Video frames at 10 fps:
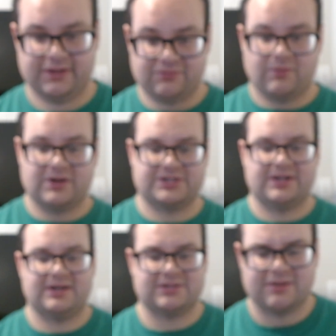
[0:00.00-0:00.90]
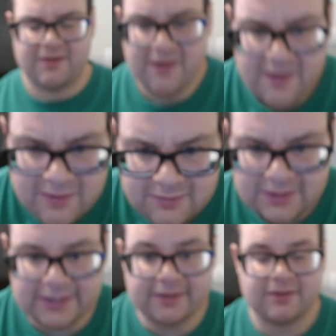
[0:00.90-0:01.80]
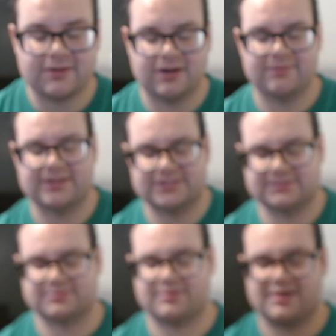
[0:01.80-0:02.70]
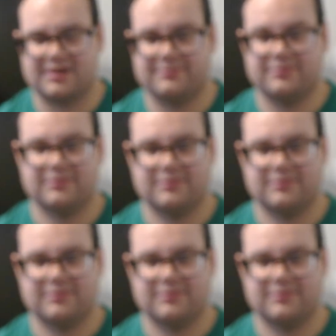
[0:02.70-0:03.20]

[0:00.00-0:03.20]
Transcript: Thanks for watching, guys. Like, comment, and subscribe.